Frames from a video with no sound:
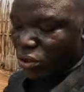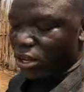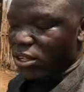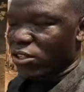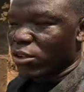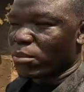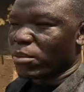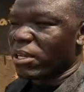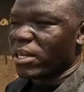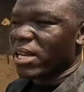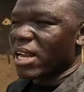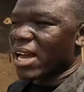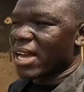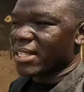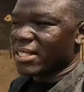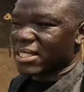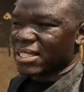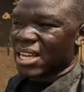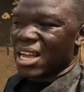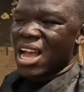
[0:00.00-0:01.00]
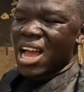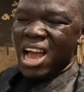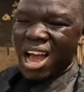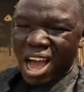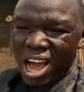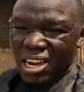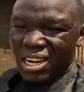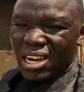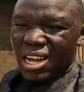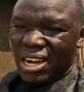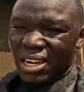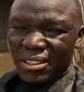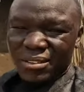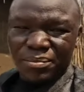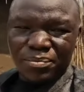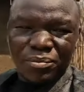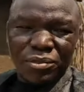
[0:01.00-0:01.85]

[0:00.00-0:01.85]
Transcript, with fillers: going to be nice. And uh,